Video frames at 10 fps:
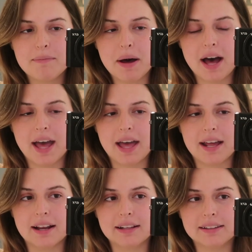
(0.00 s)

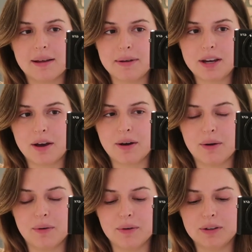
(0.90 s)
But let me
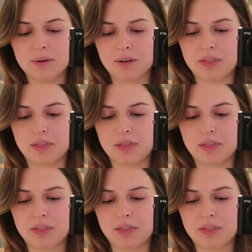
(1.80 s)
know your